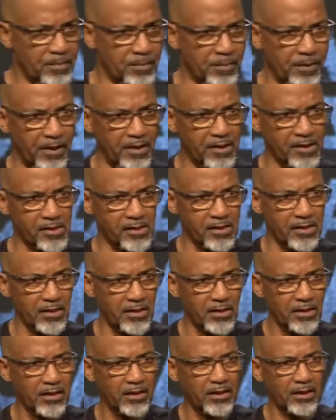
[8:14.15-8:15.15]

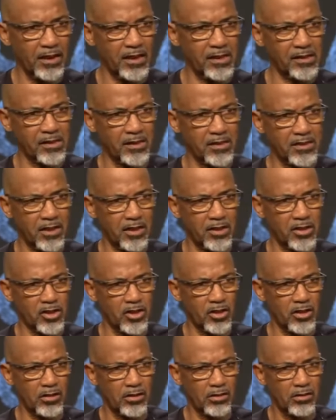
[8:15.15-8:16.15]
person is a
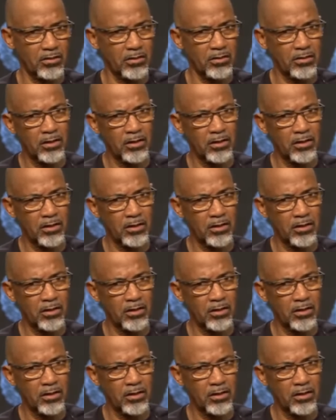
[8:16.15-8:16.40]
teacher.